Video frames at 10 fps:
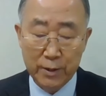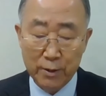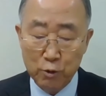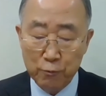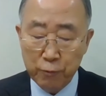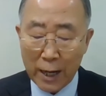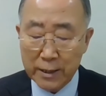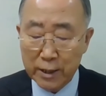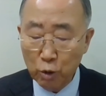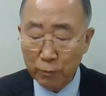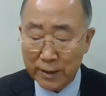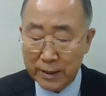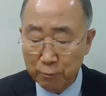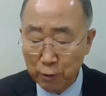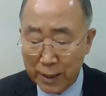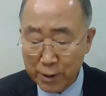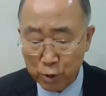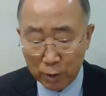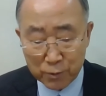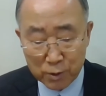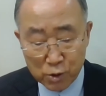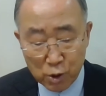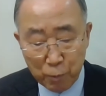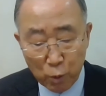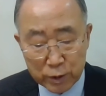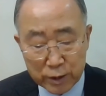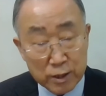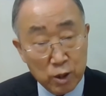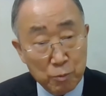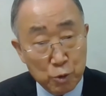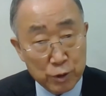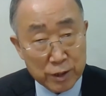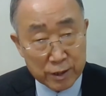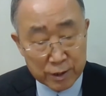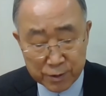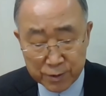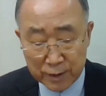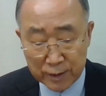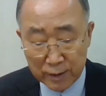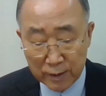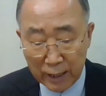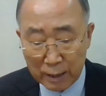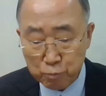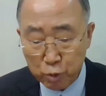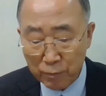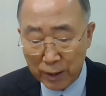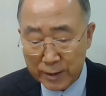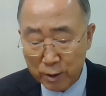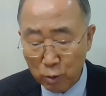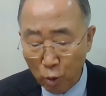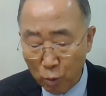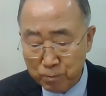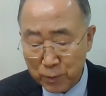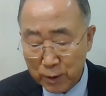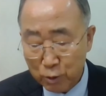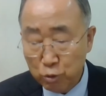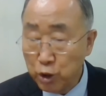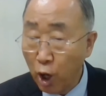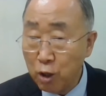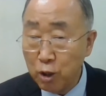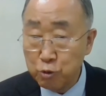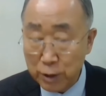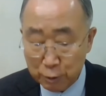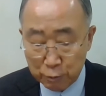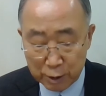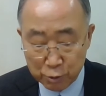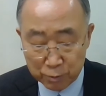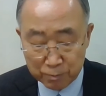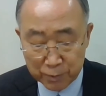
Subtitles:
to find innovative ways of supporting communities and providing hope to younger generation.